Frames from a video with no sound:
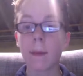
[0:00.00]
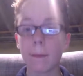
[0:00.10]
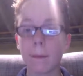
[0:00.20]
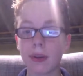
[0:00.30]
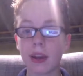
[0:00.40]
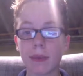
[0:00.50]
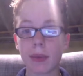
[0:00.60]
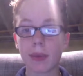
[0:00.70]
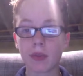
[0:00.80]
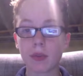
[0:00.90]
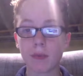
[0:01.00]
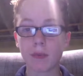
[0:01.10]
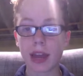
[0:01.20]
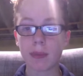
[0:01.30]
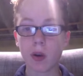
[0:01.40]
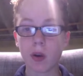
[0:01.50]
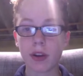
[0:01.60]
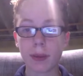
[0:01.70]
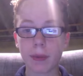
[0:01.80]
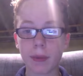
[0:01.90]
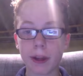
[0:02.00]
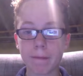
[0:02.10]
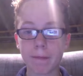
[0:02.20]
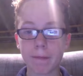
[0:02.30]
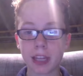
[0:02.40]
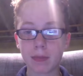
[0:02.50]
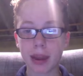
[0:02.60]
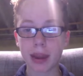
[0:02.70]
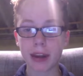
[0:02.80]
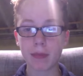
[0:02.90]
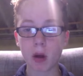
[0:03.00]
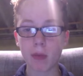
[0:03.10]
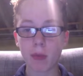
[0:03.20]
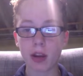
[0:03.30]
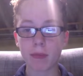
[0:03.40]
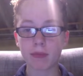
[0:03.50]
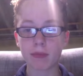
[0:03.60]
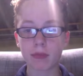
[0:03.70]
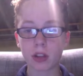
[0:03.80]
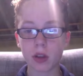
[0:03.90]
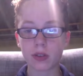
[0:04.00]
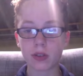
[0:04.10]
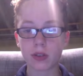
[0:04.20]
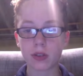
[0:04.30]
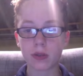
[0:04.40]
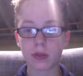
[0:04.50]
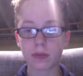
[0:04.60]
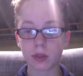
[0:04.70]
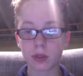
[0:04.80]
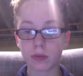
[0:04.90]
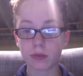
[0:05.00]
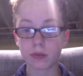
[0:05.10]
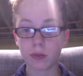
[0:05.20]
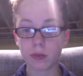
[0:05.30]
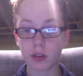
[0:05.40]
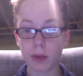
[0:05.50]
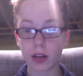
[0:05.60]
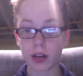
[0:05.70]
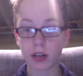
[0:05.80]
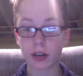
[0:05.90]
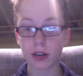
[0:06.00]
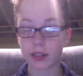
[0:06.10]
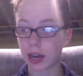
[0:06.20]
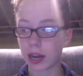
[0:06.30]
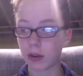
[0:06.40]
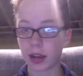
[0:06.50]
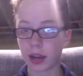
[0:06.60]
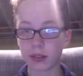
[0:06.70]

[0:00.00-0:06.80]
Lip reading: Yeah, maybe remove Pandemonium, but is Pandemonium close to Move It to America or Great Escape? Okay.